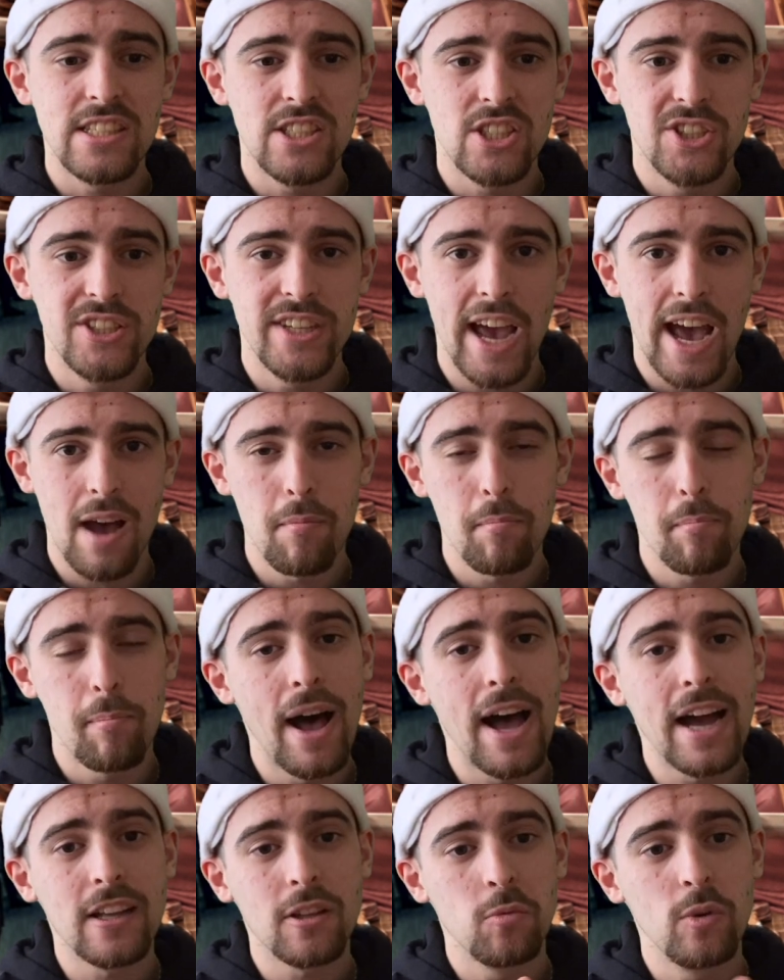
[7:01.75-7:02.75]

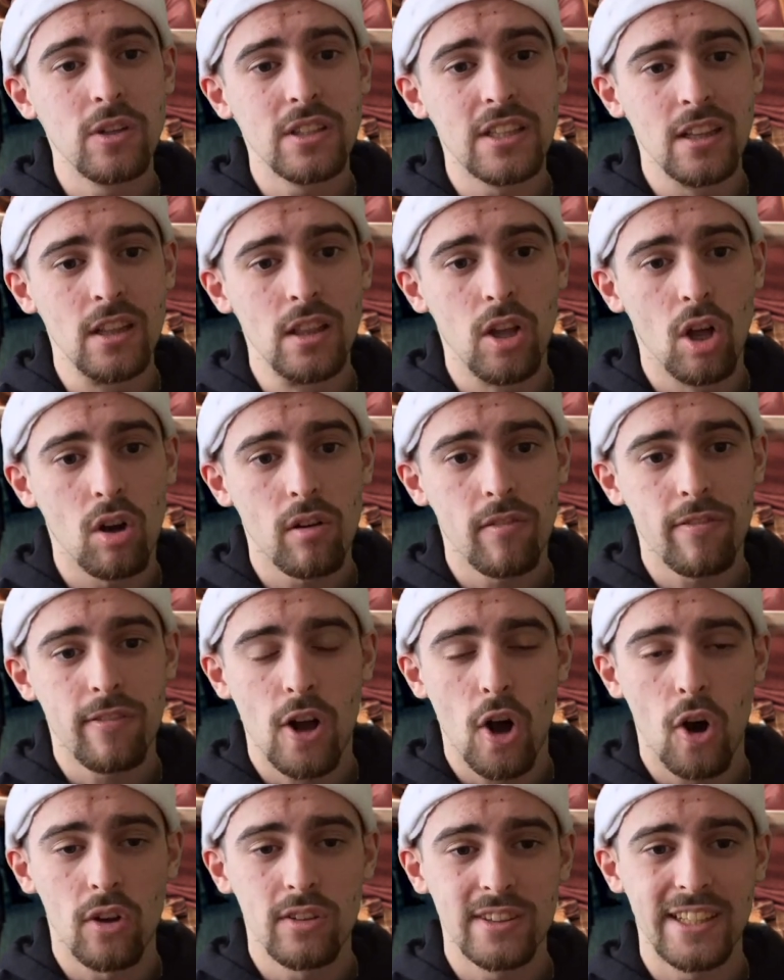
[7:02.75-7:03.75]
jam-packed with a lot of
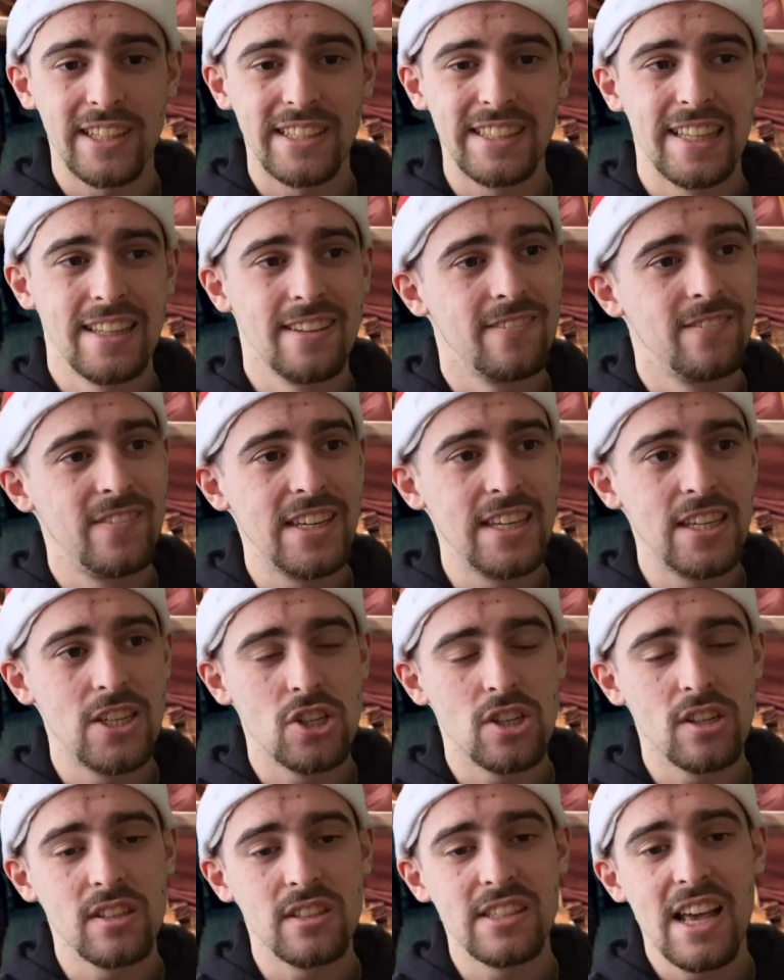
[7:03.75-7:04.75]
content and
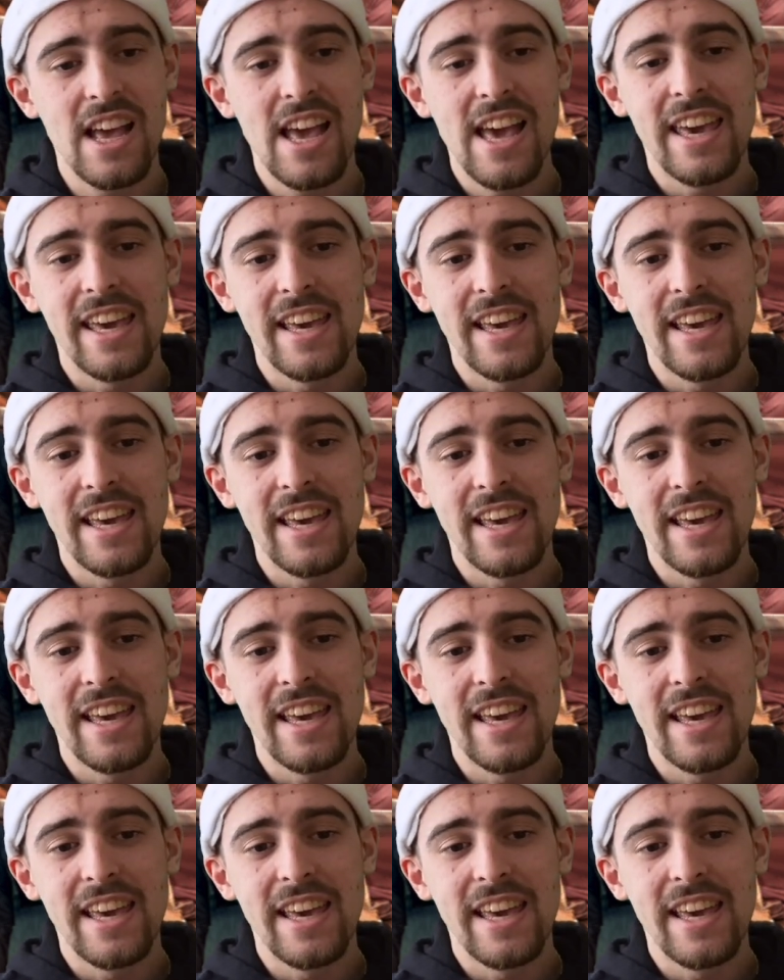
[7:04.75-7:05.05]
features.